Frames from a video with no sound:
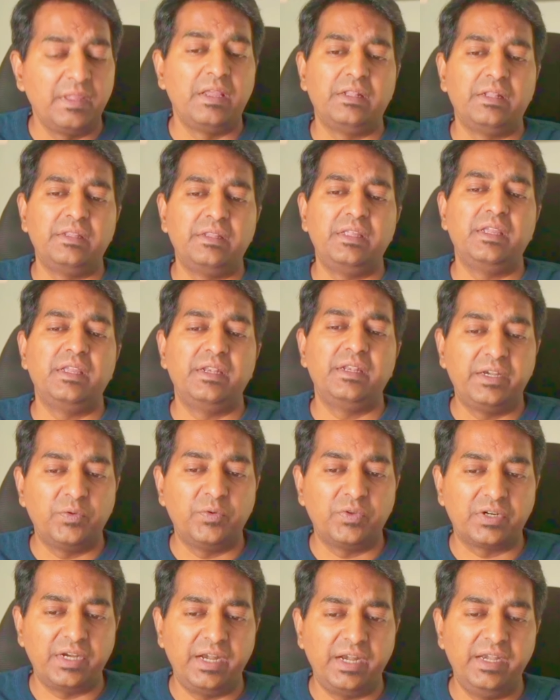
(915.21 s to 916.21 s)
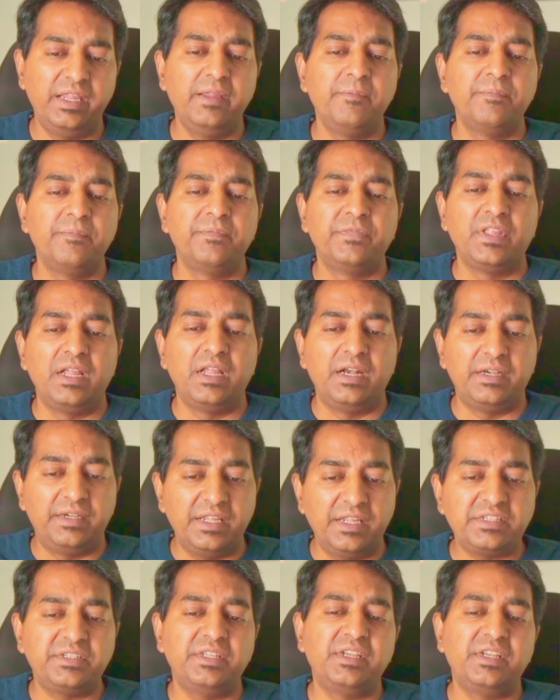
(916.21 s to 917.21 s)
the network ID,
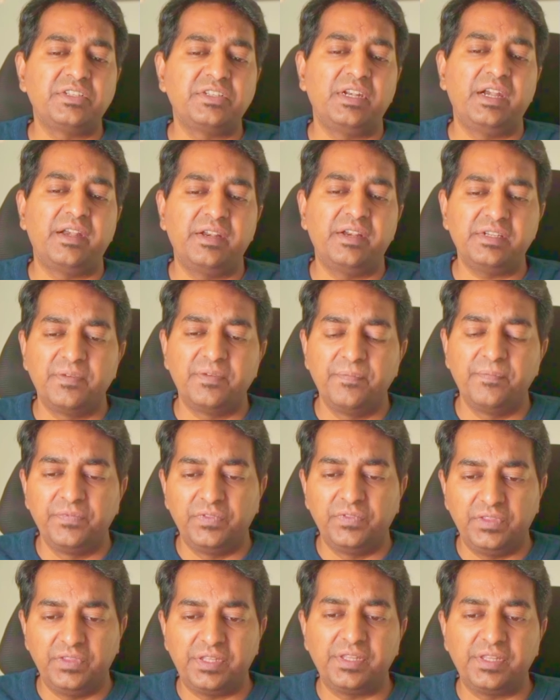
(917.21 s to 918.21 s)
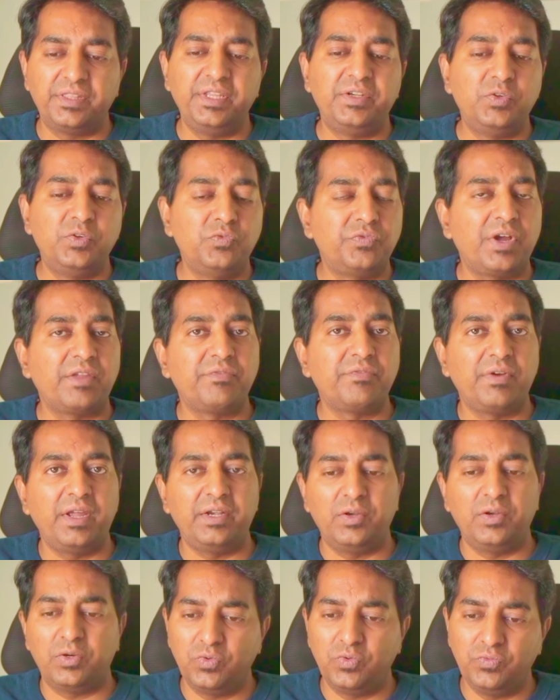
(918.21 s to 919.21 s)
destination address. This is the
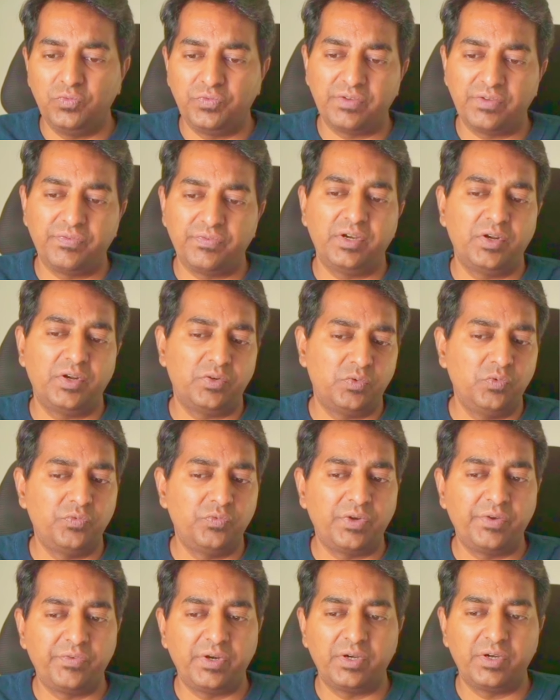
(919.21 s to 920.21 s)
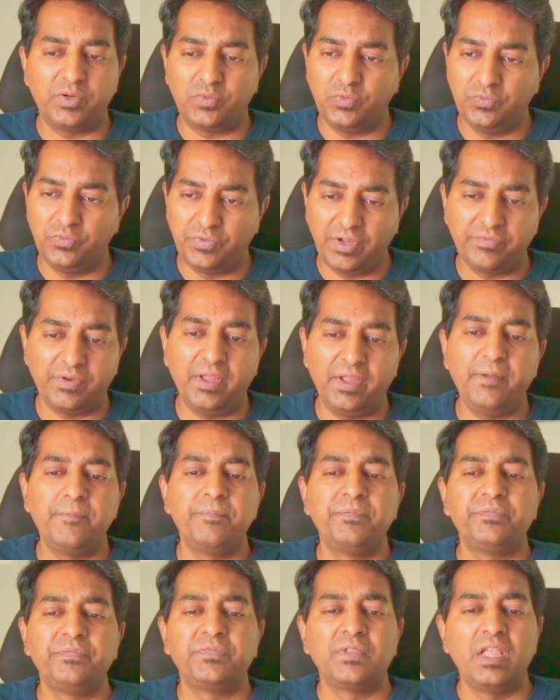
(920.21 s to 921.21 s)
255.255.255.255.
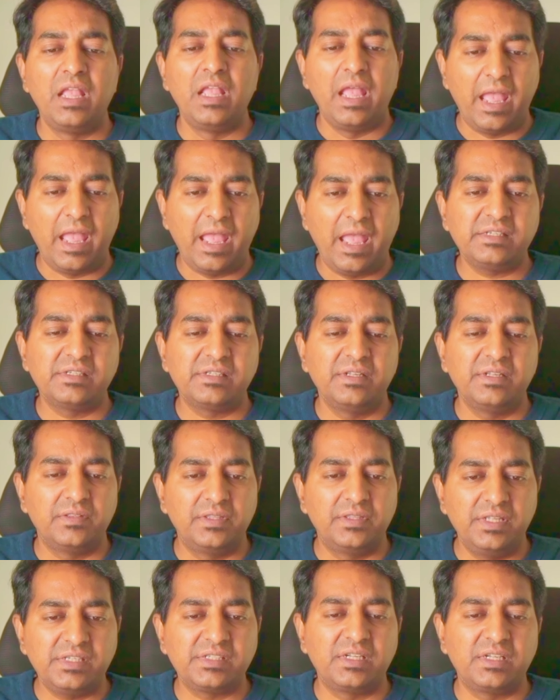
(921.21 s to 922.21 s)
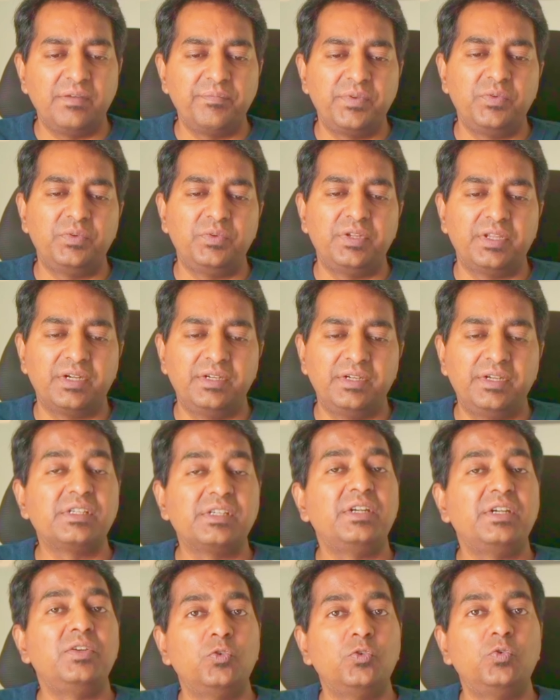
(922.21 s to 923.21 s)
As this computer
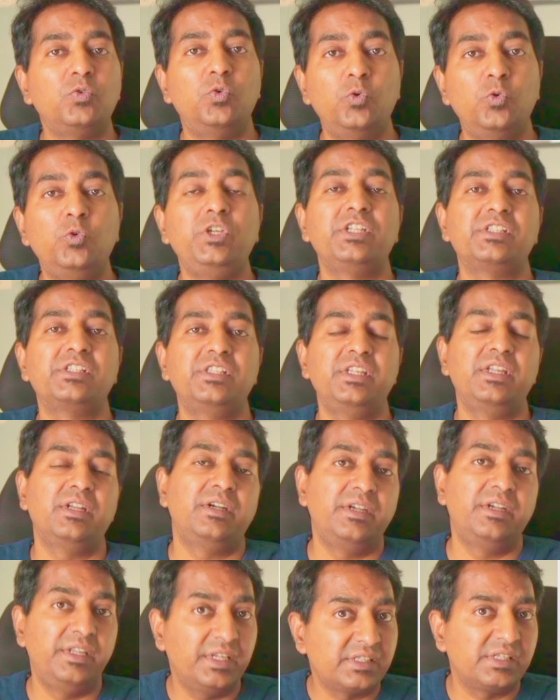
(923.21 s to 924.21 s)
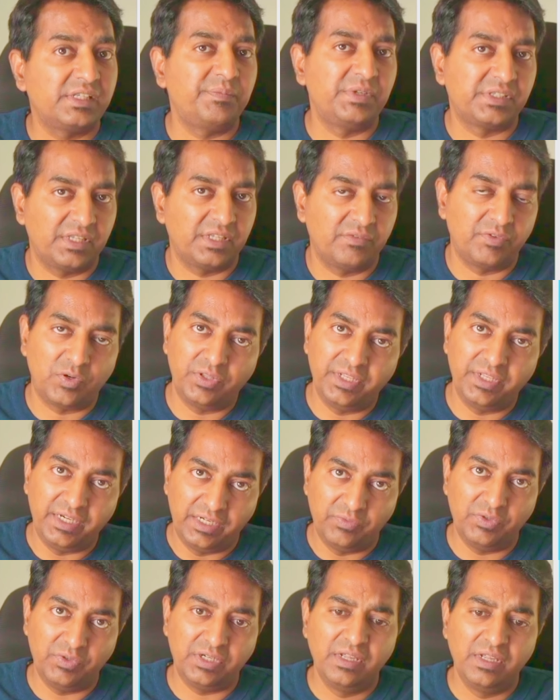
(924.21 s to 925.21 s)
doesn't know who is the DHCP server on the
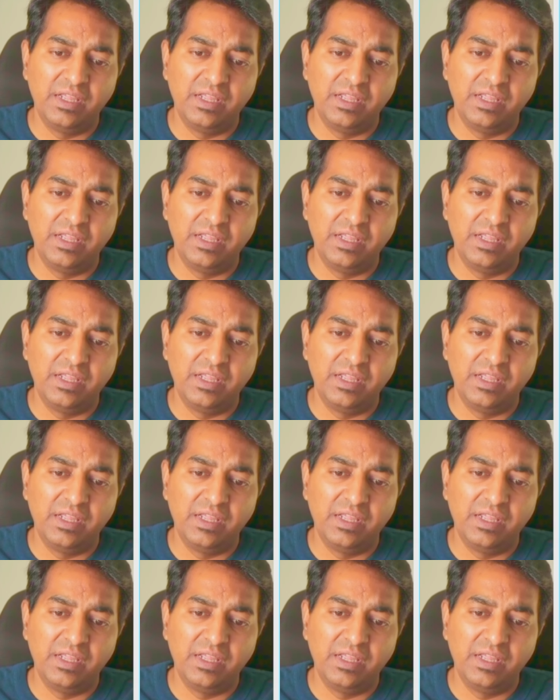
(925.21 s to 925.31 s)
network,